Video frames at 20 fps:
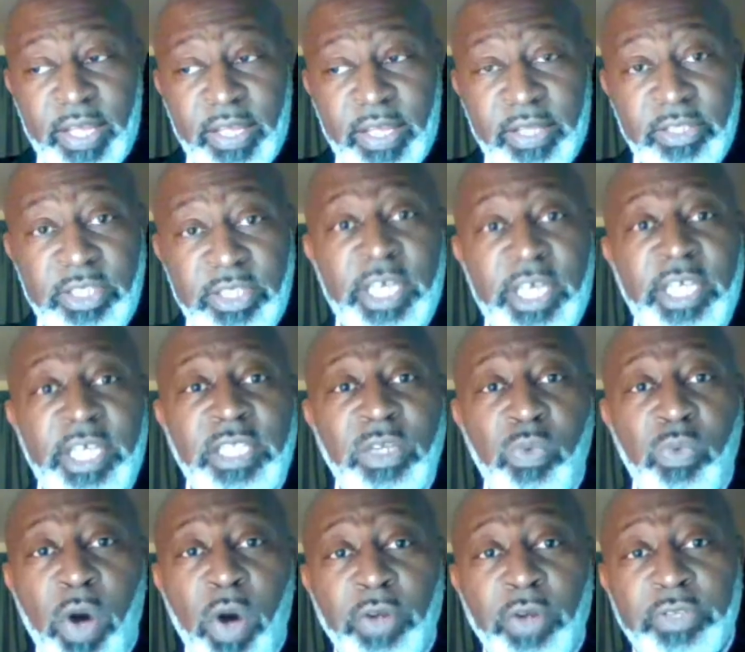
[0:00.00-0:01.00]
Jesus
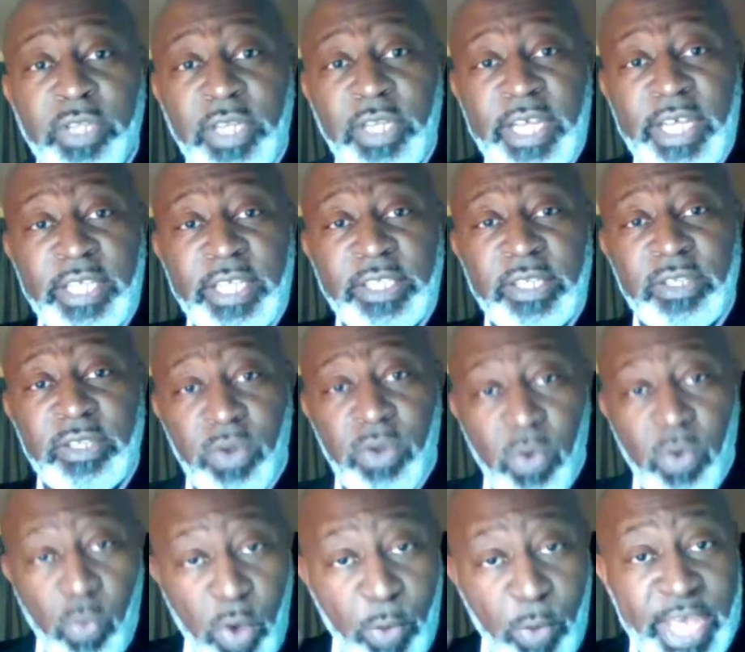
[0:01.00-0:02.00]
wants to listen to
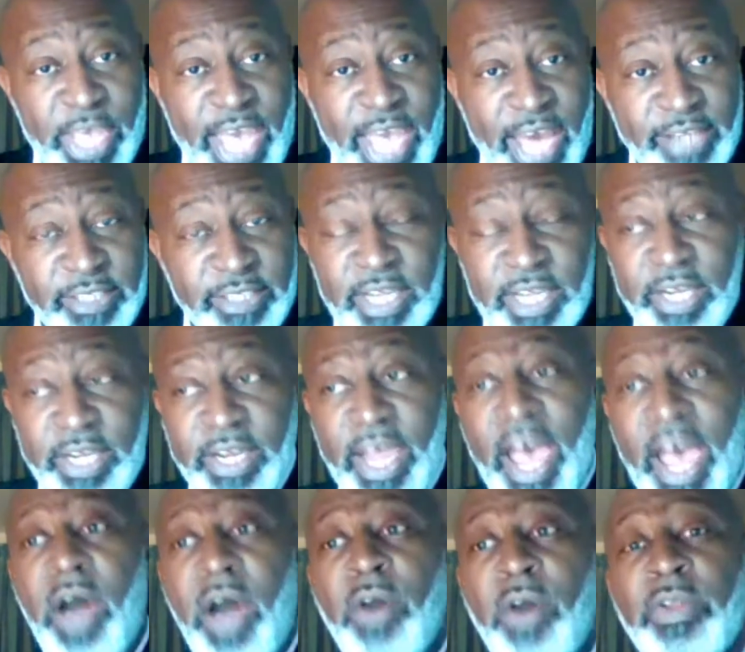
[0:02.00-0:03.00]
what we got to say.
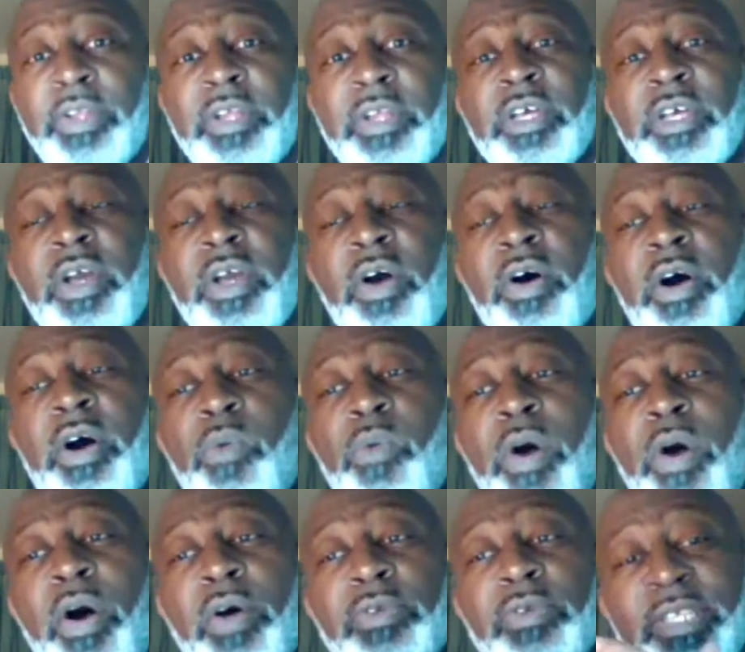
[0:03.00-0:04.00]
Not only does God
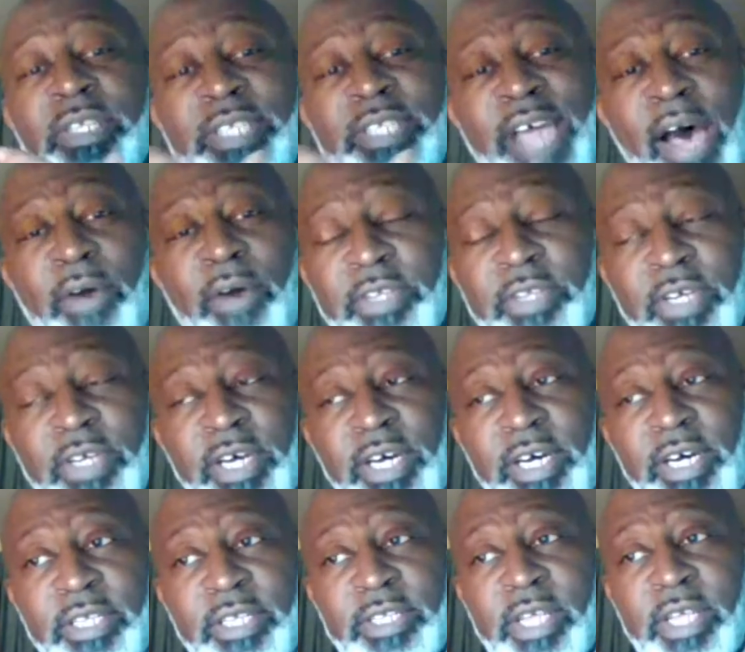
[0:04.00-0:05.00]
want to talk to
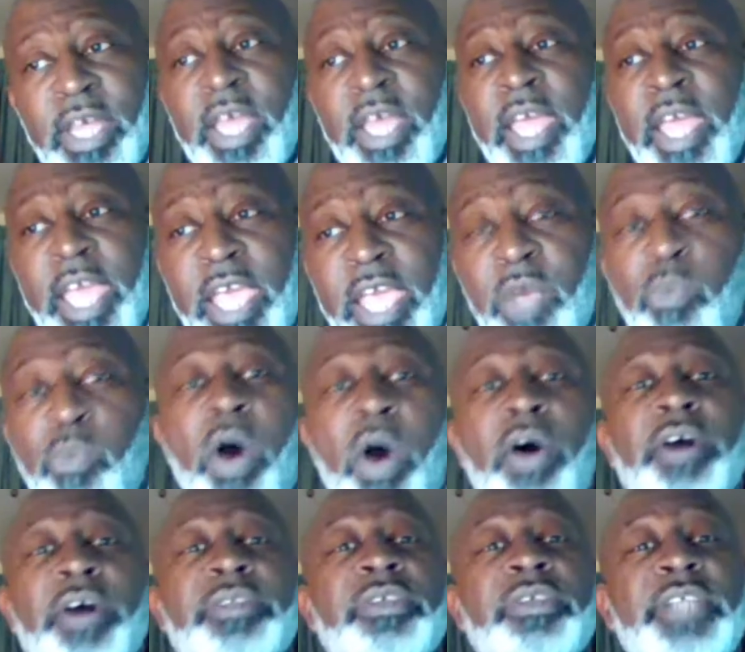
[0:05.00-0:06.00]
us, He
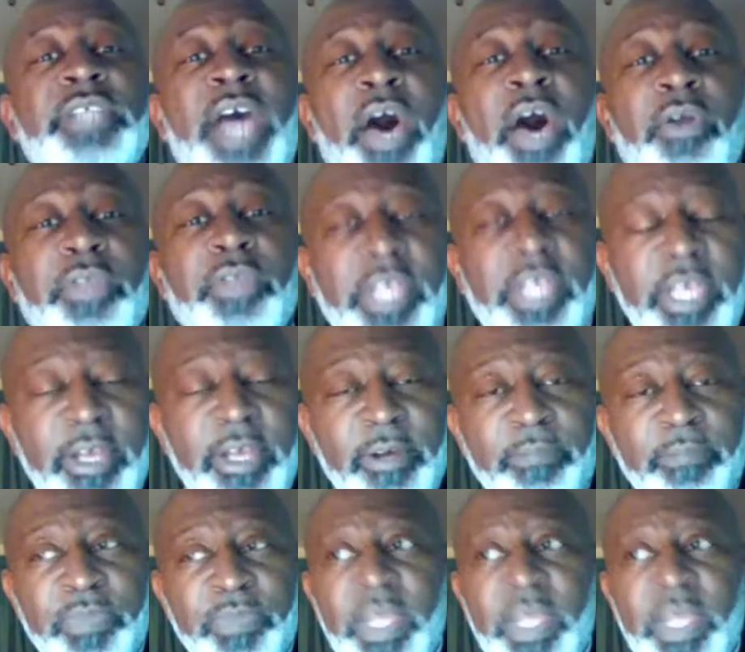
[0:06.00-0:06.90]
wants us to talk to Him.